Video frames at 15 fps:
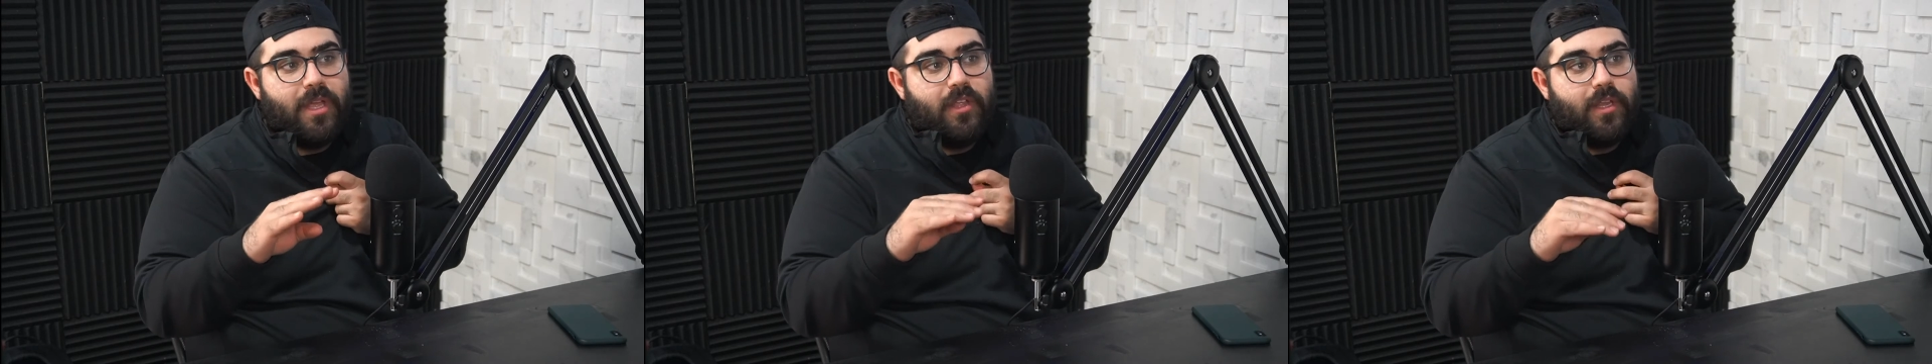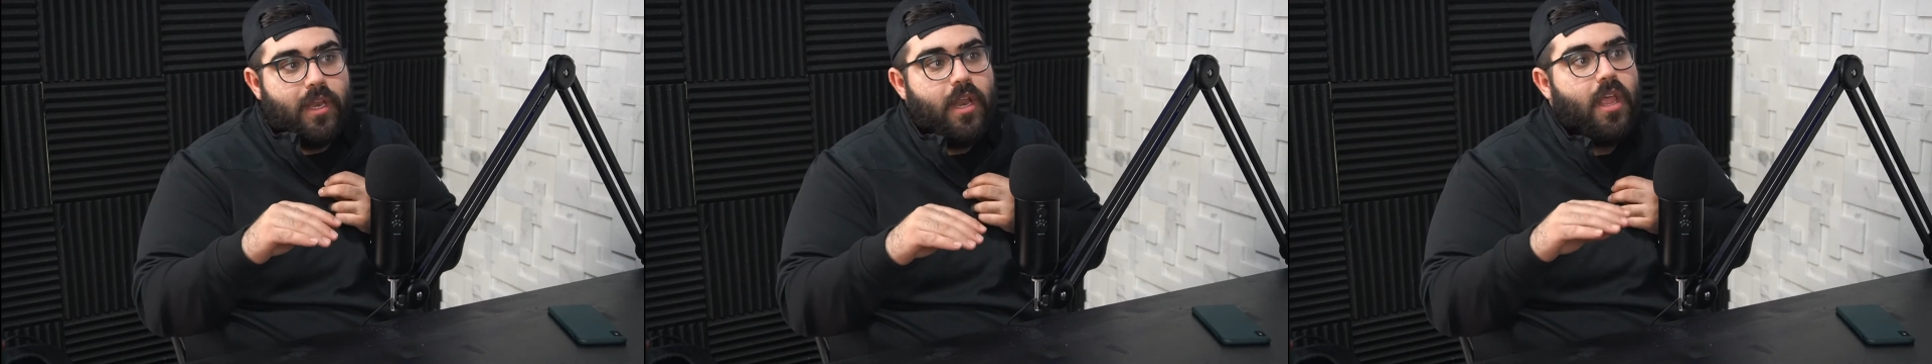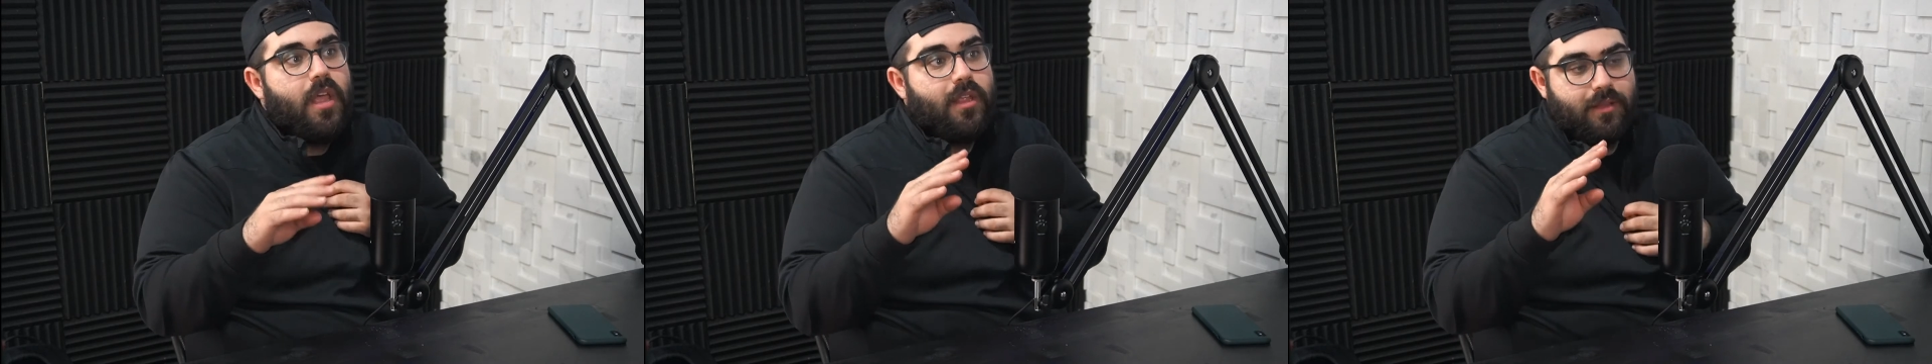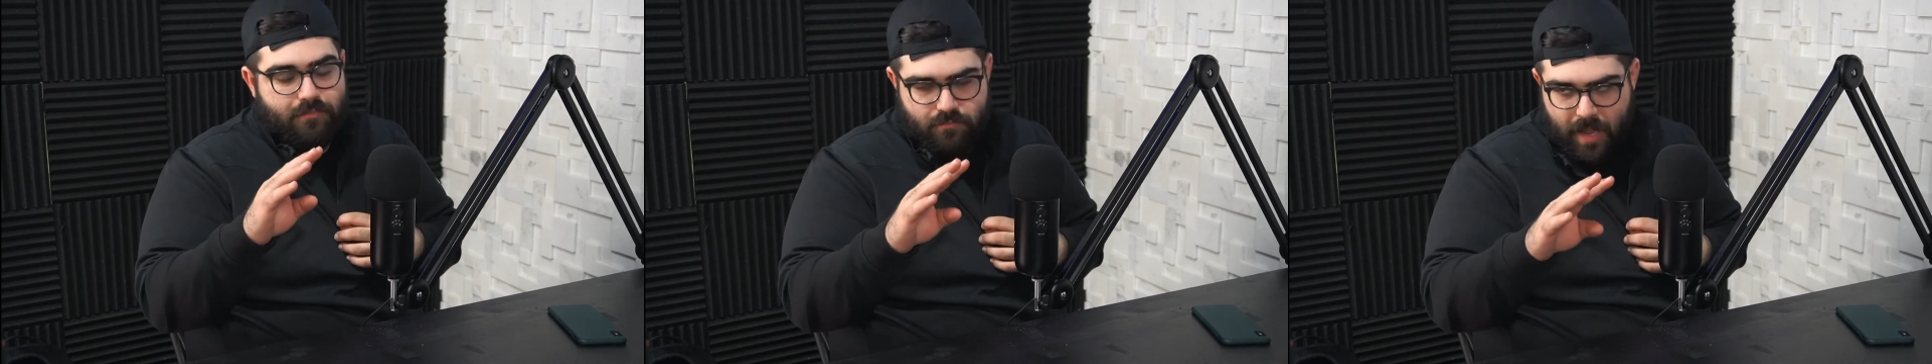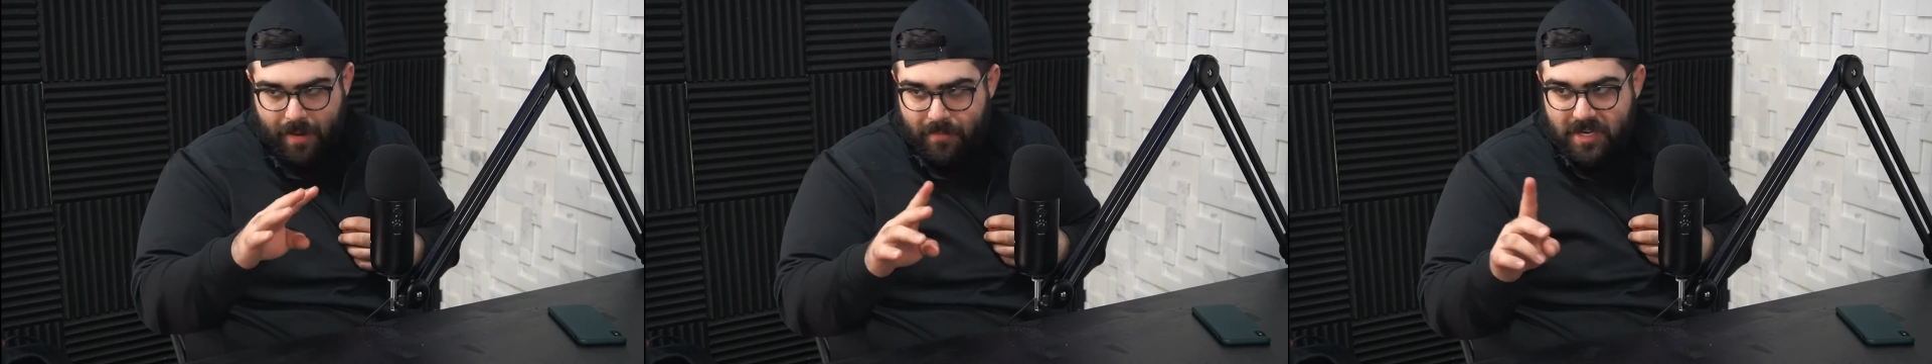million.
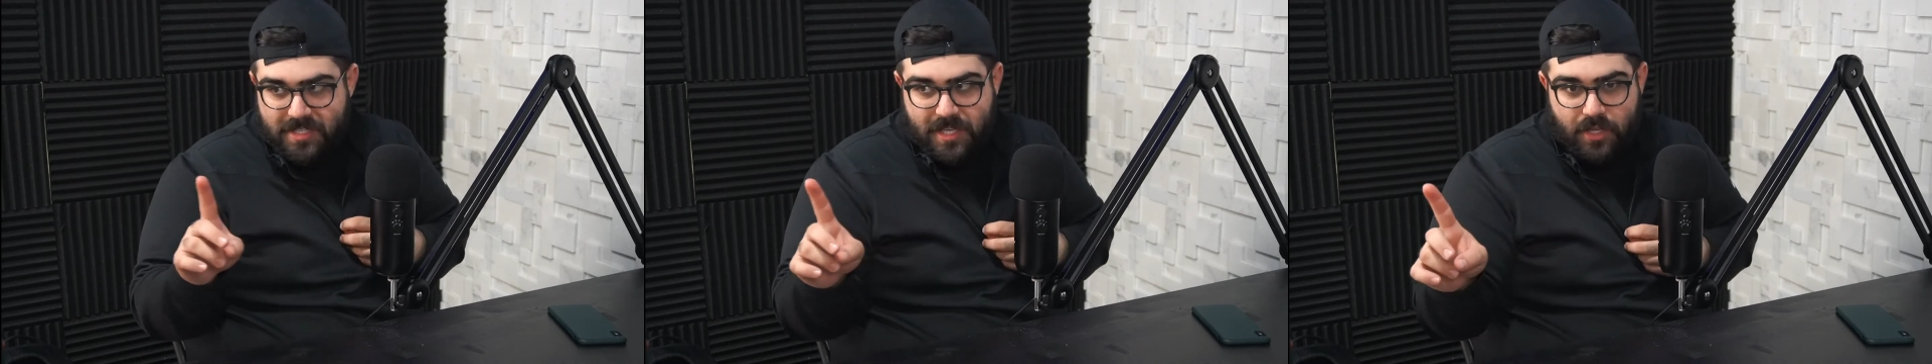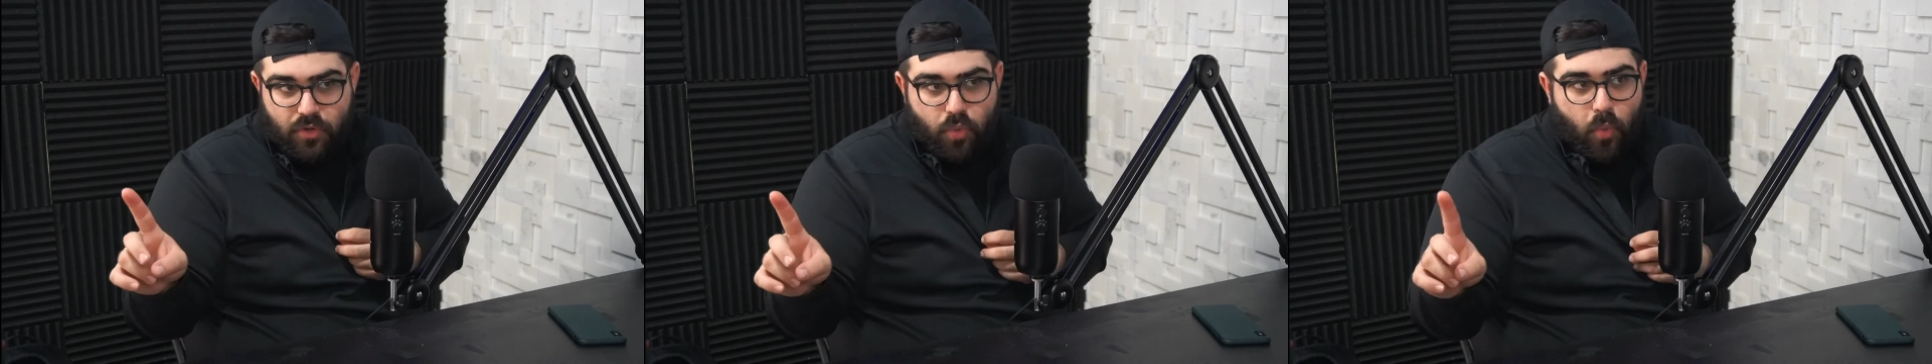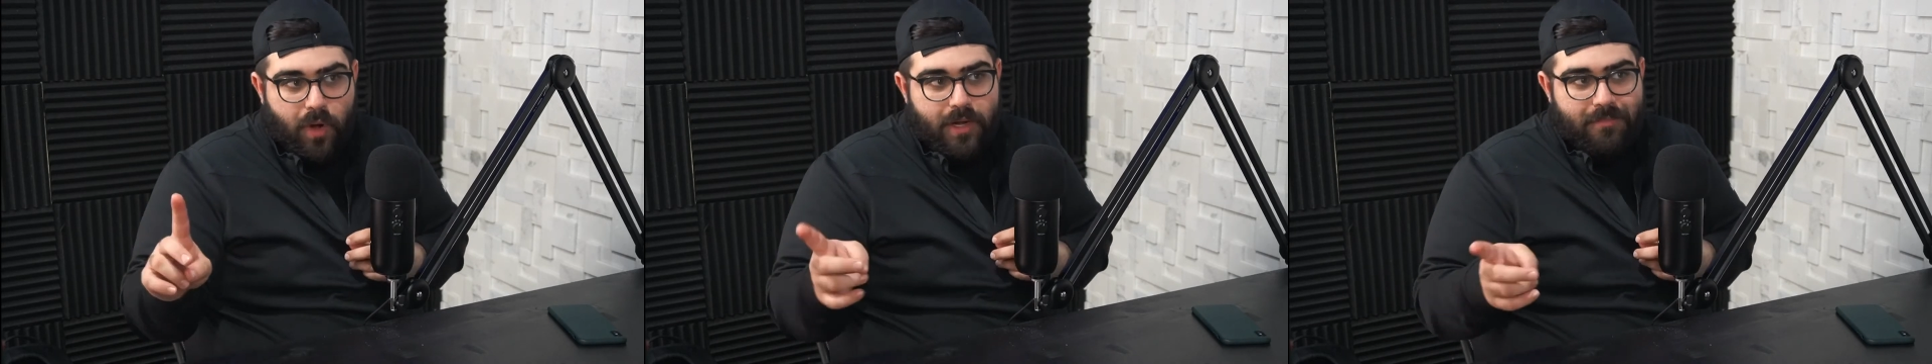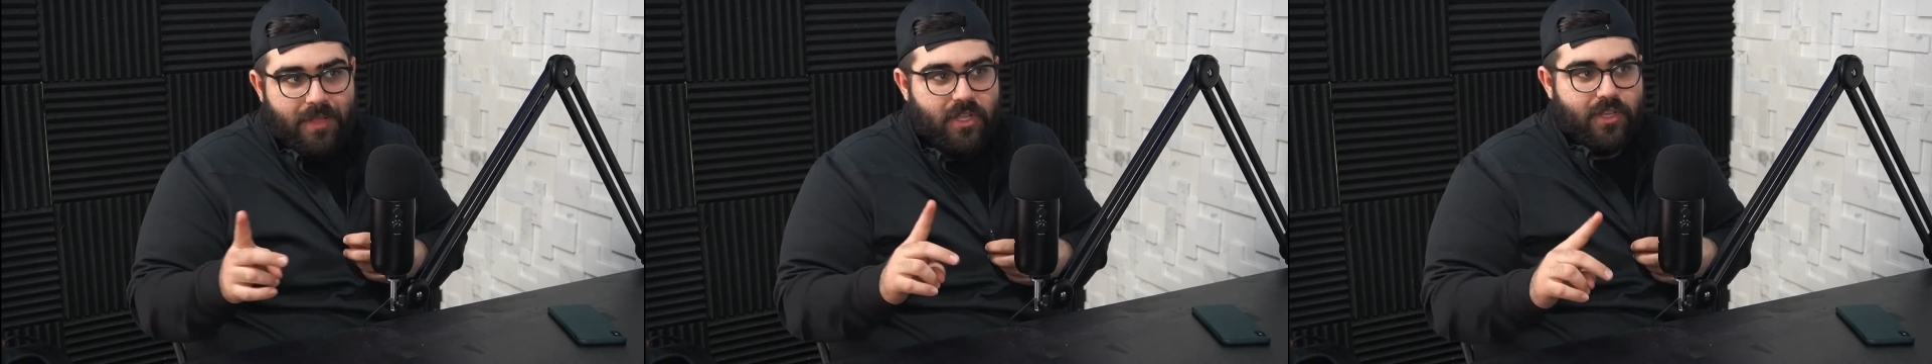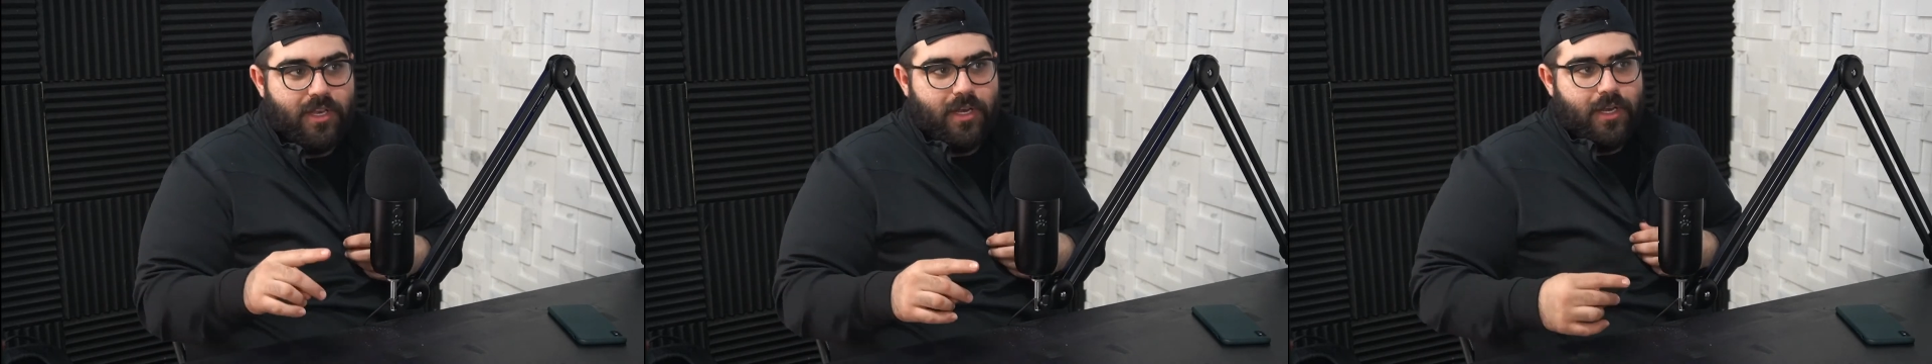I'm gonna say 20
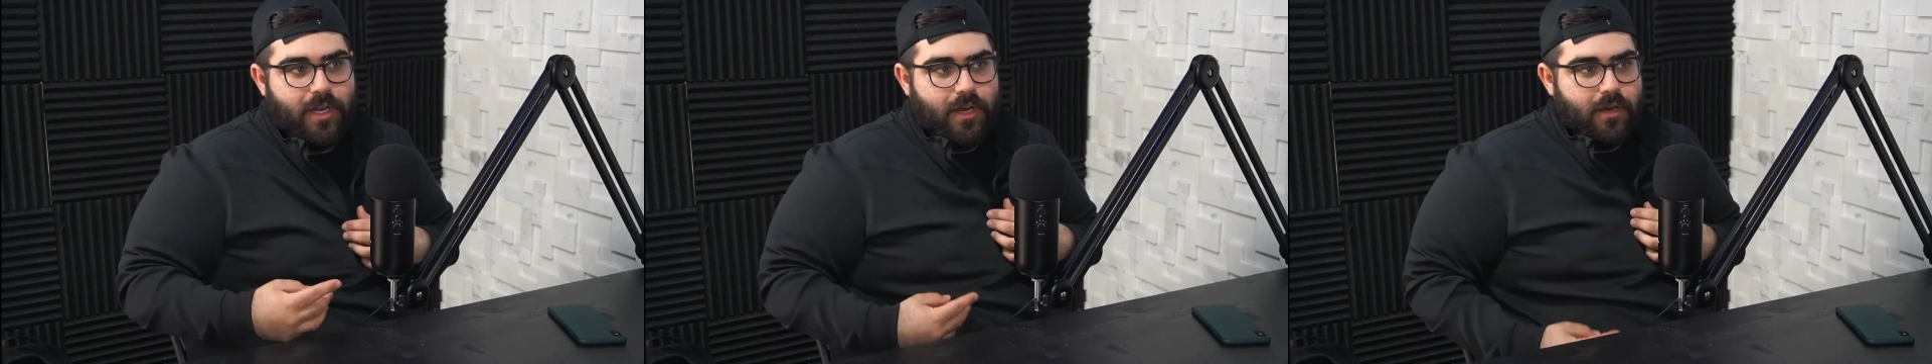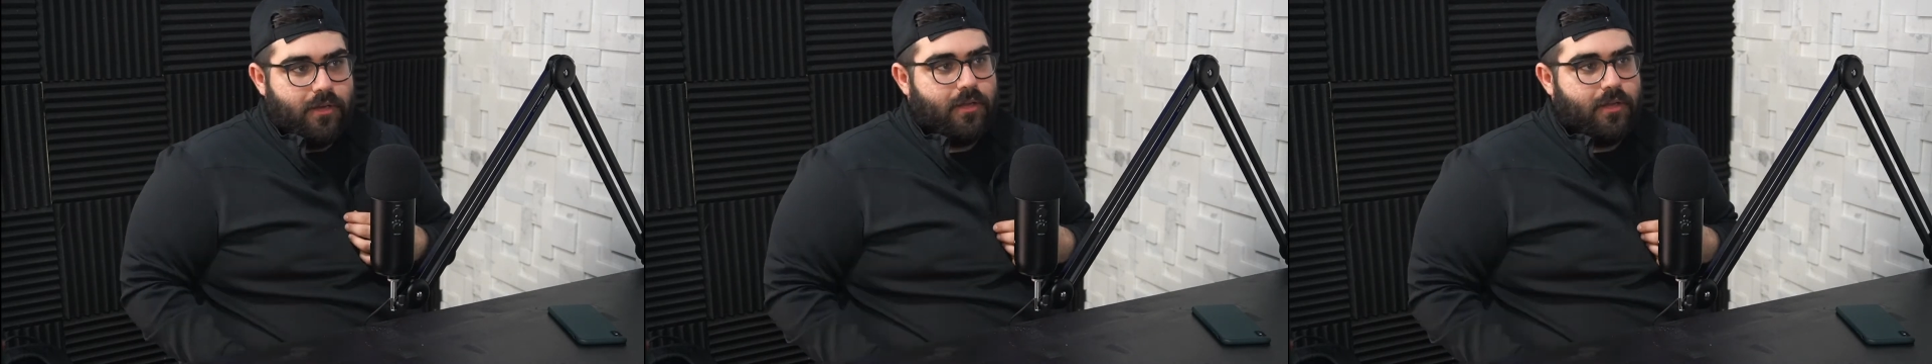million a year.